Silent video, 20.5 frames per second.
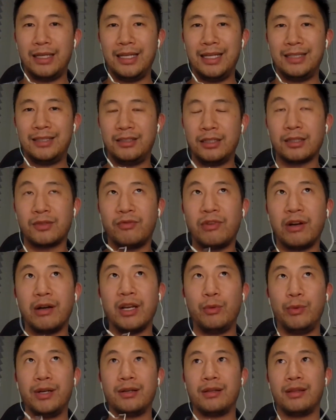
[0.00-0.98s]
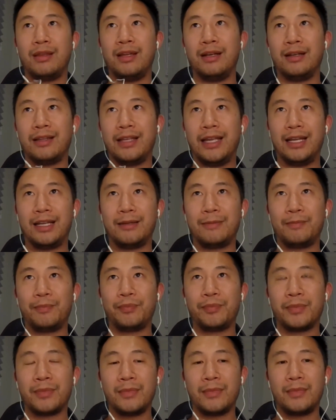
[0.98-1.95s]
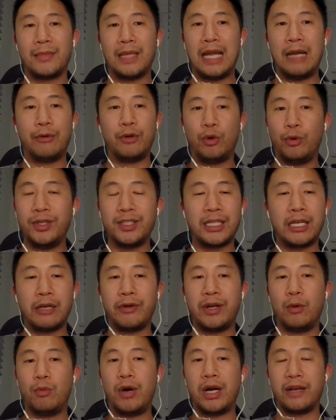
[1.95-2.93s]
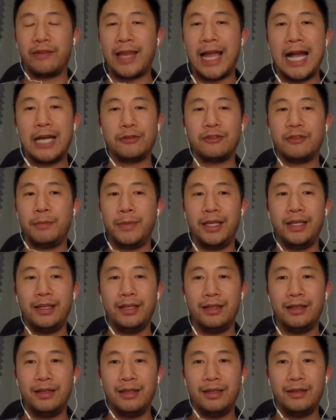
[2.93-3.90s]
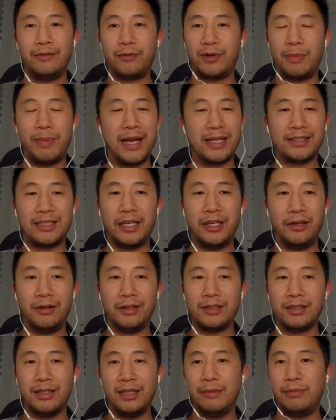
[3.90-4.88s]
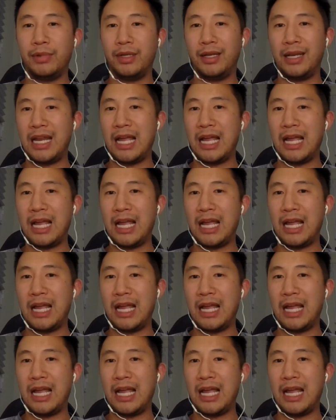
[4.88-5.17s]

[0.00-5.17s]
it's just very weird to think like I would always carry a wad of cash with me for the past 10 years, but